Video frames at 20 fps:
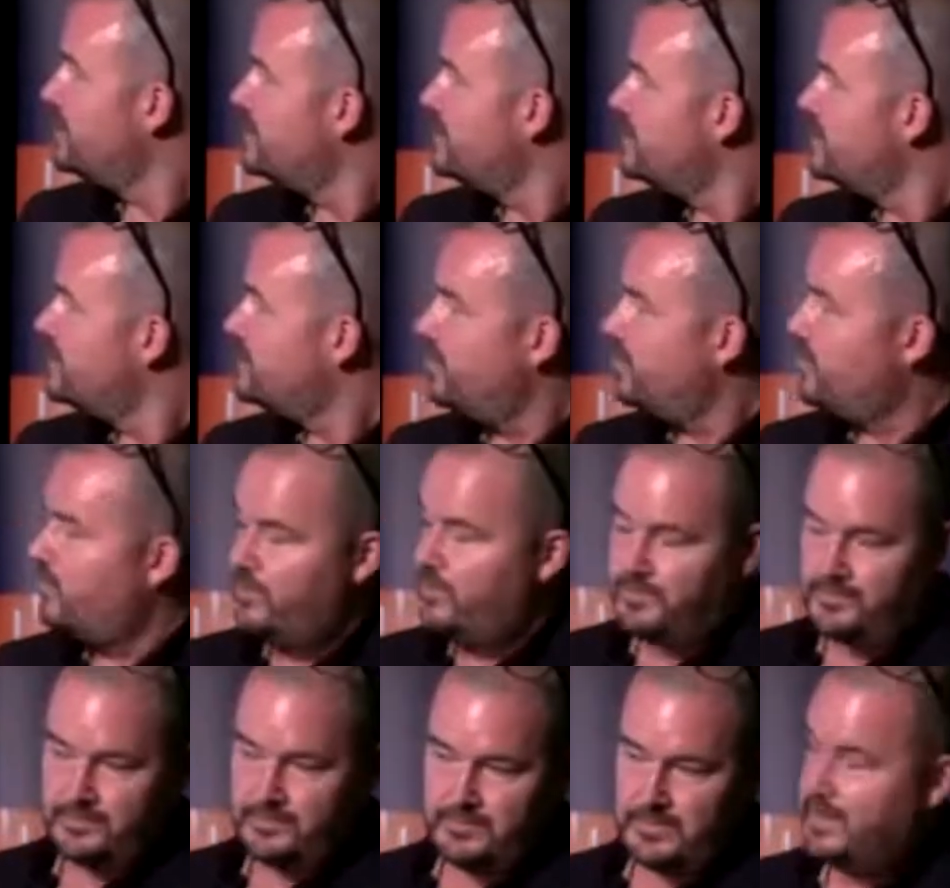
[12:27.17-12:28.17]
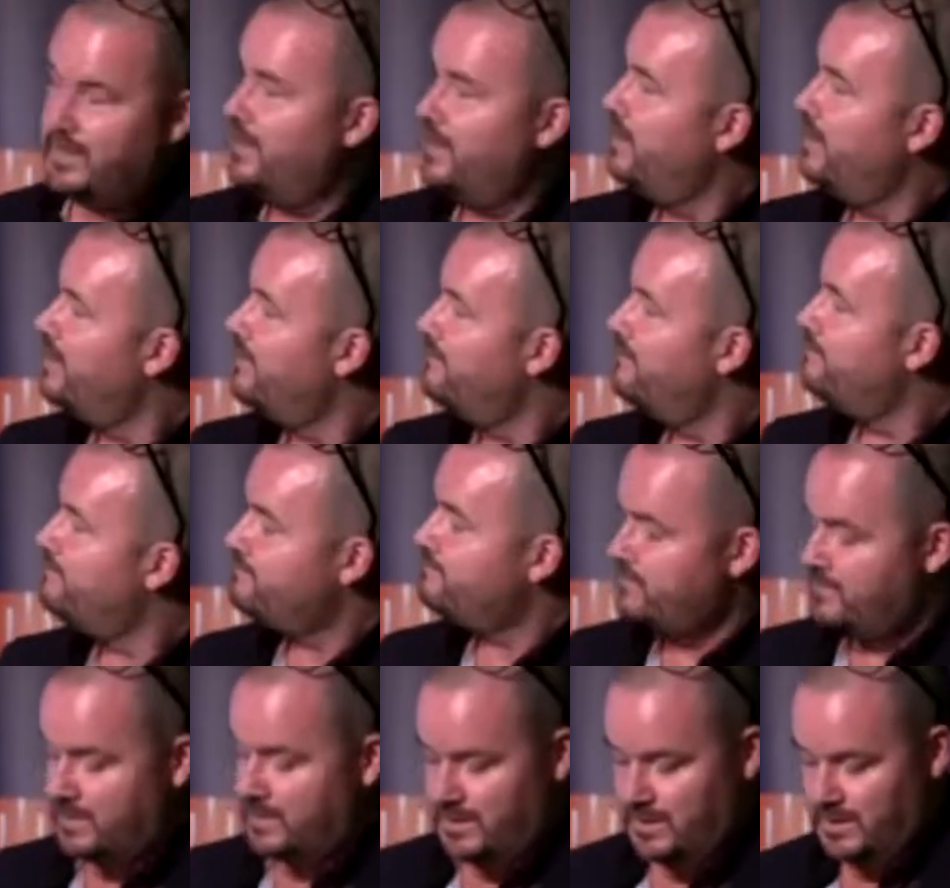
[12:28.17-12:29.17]
So
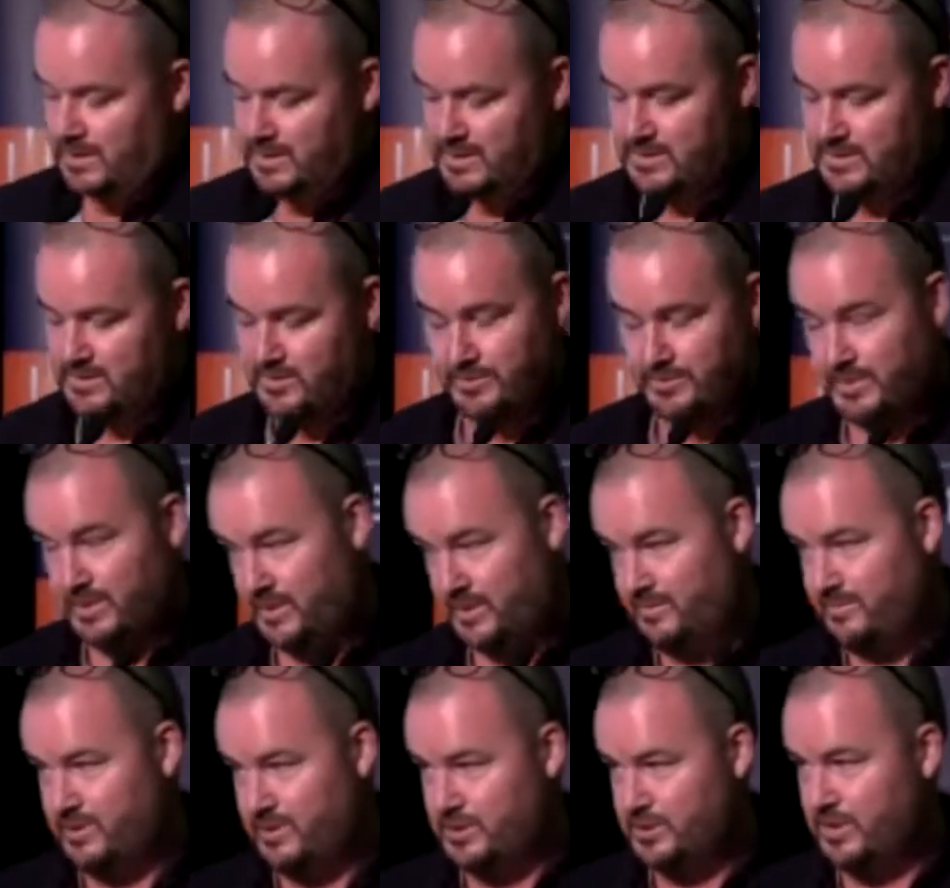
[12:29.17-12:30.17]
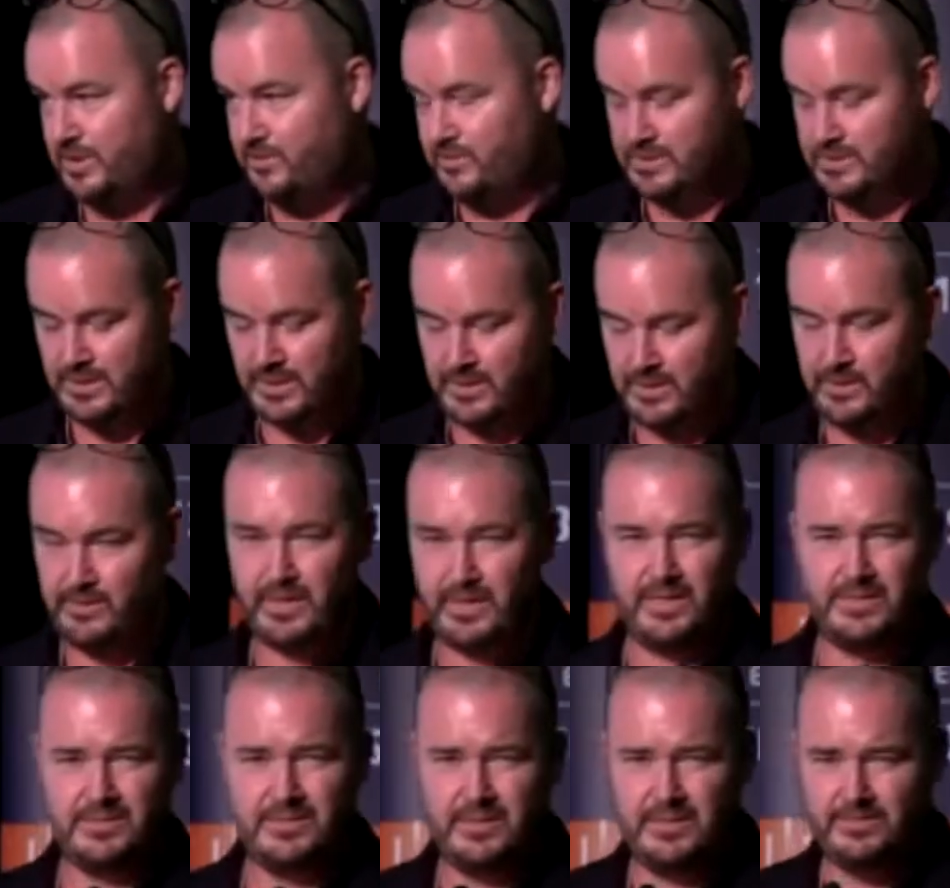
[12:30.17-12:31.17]
it's something that Marcello is not here, I
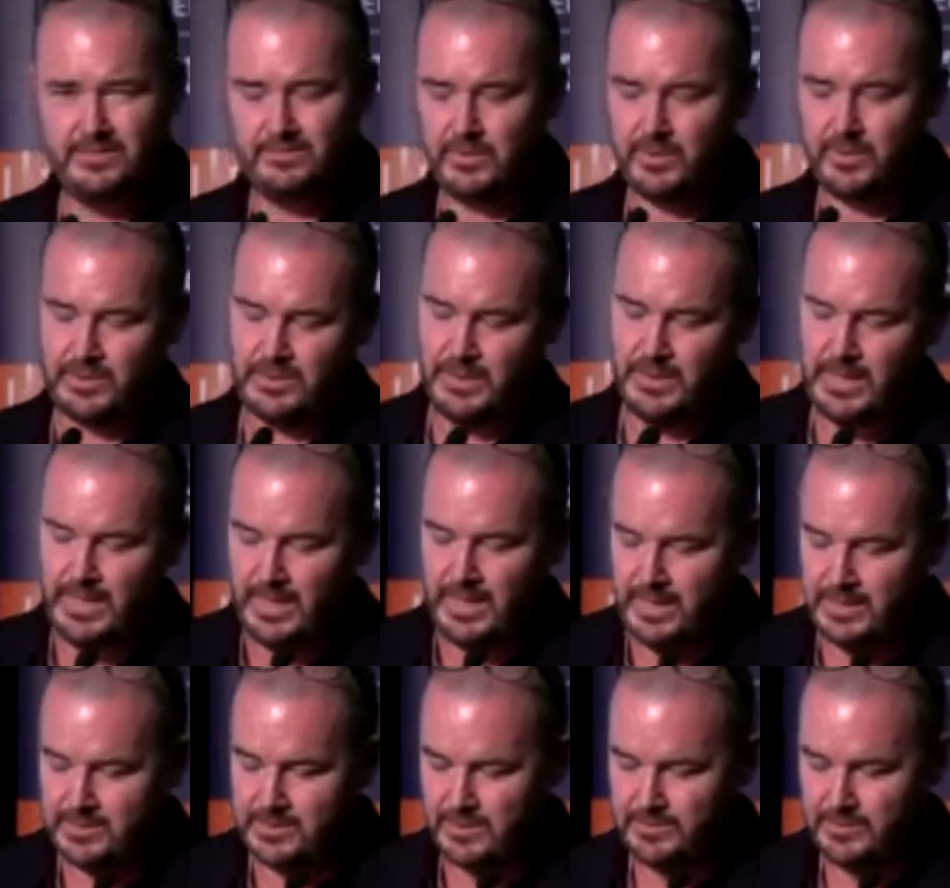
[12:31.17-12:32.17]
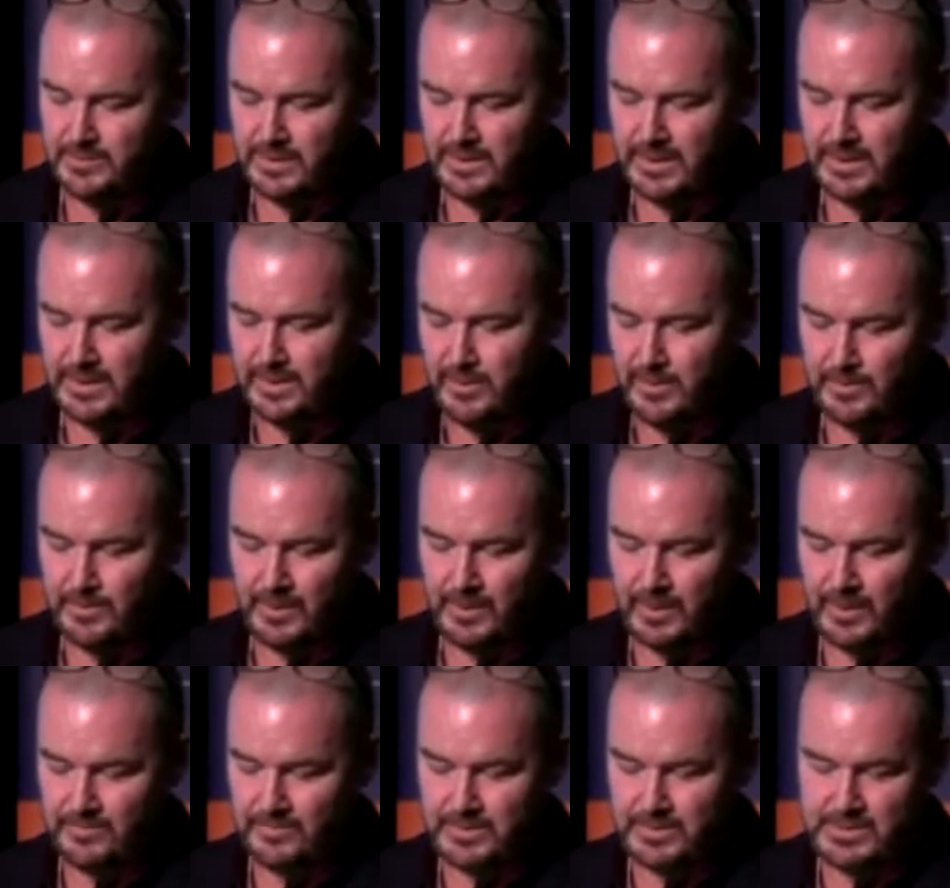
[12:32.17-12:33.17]
can't see him, but it's something that came up in
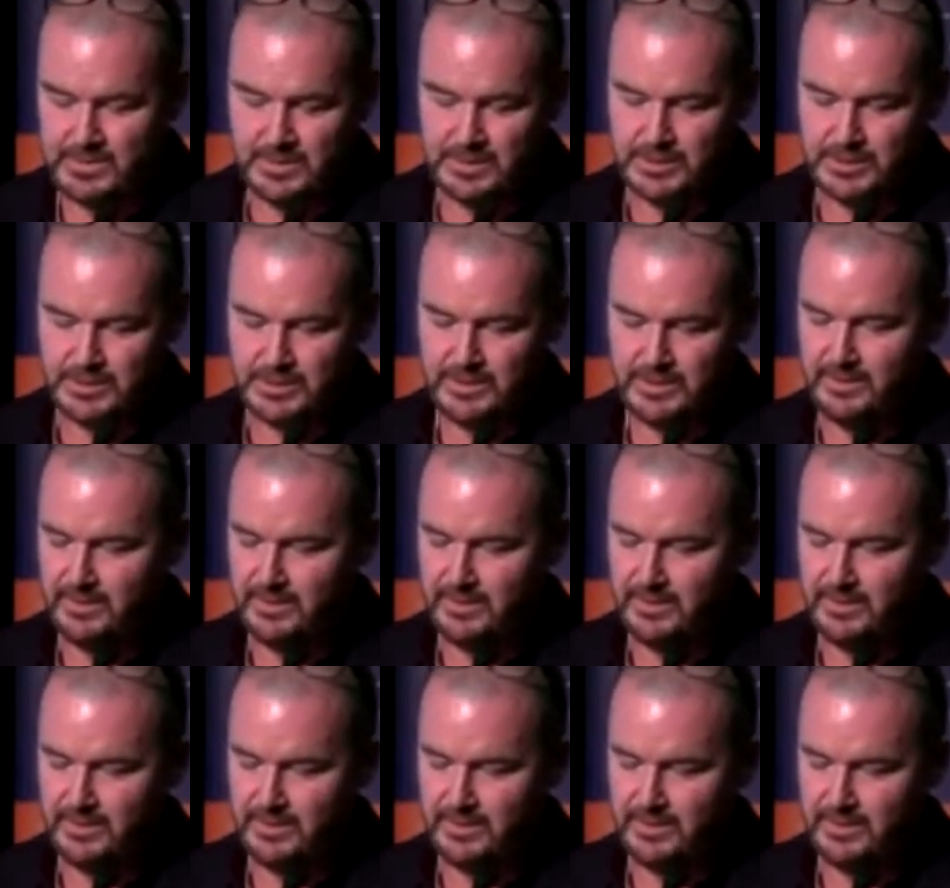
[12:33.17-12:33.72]
conversation,